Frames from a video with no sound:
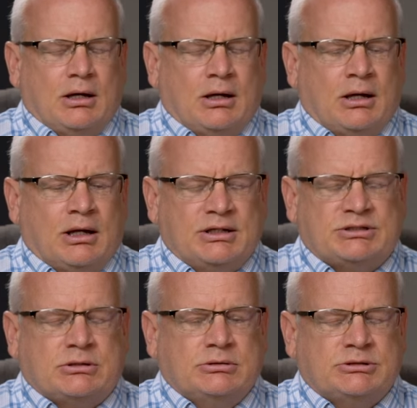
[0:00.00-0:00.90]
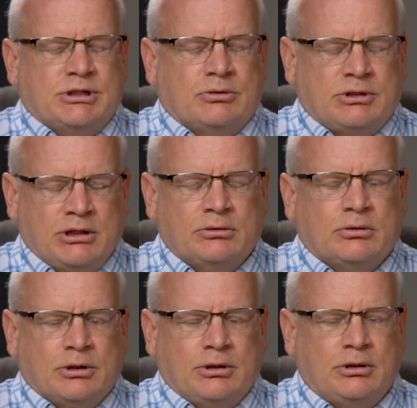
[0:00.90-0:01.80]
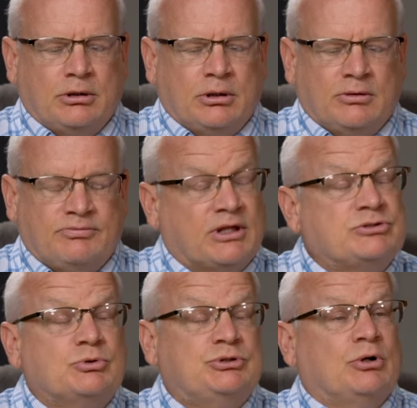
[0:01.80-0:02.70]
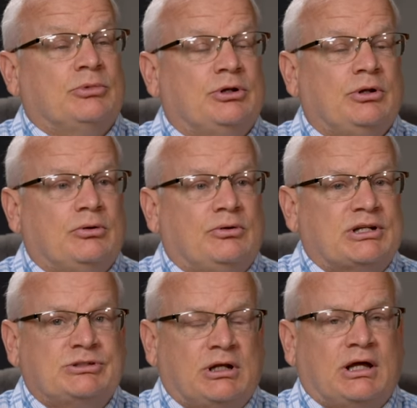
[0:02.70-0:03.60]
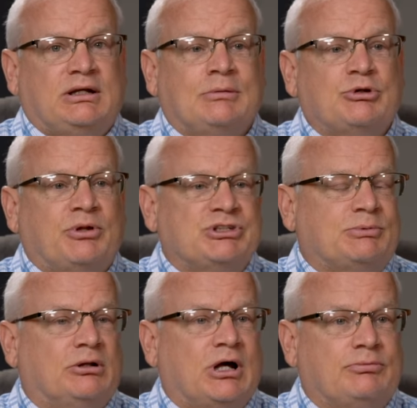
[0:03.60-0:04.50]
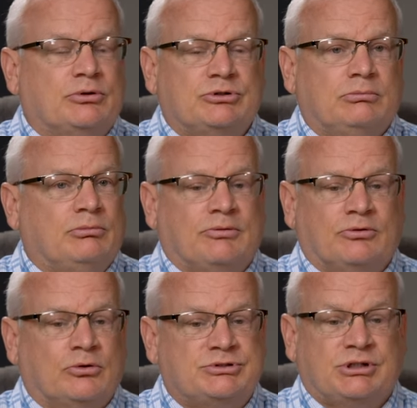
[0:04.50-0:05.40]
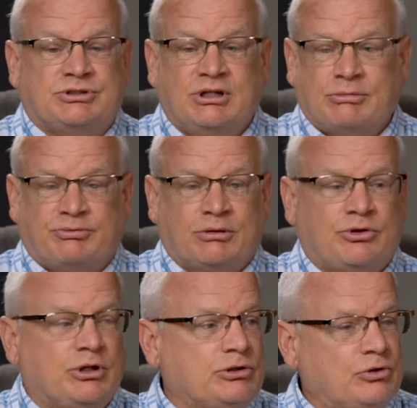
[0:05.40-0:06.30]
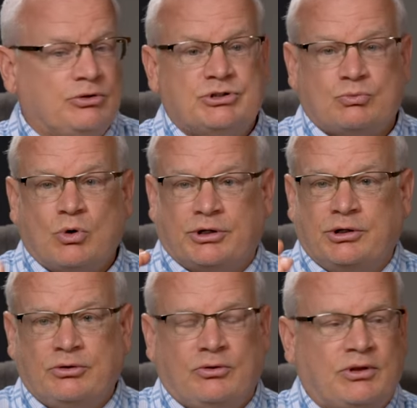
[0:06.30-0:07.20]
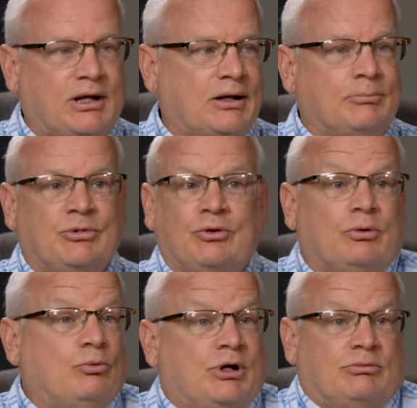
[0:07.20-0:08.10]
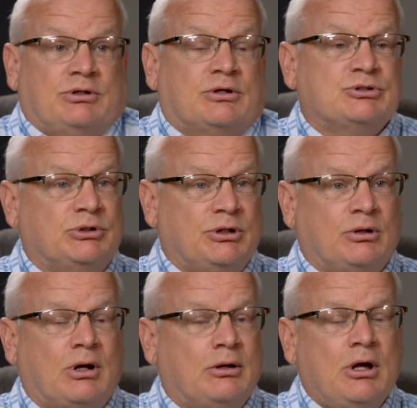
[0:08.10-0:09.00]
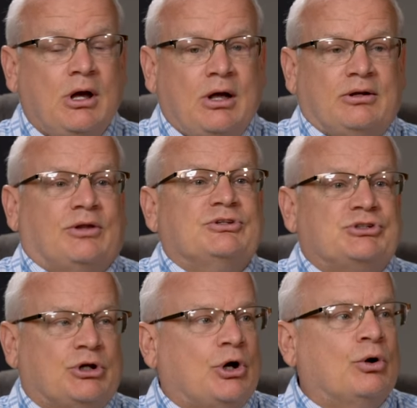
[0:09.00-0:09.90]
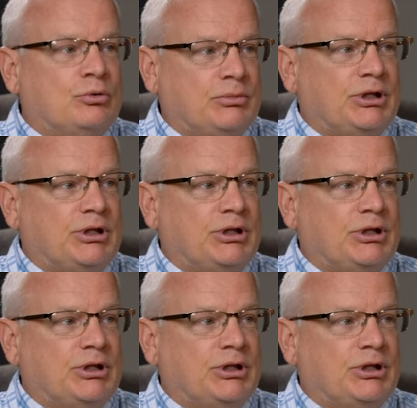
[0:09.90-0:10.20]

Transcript: And I just said, okay, Lord, if that's what you want me to do. And that's, and I'd come to a place in my life where if the Lord says, give up everything, do this, walk here, do that, I'm doing whatever he tells me to do. I, sure. Nothing's going to own me.